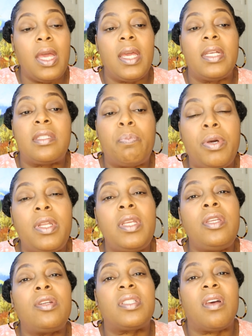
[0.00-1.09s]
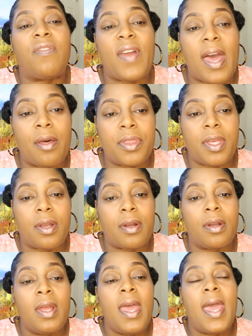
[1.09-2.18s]
it's putting yourself out
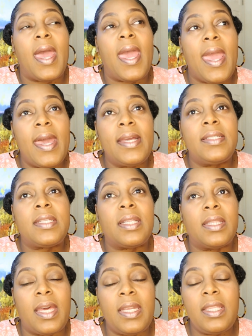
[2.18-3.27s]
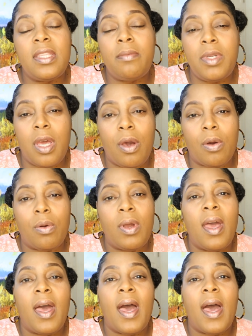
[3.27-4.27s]
there and letting them know,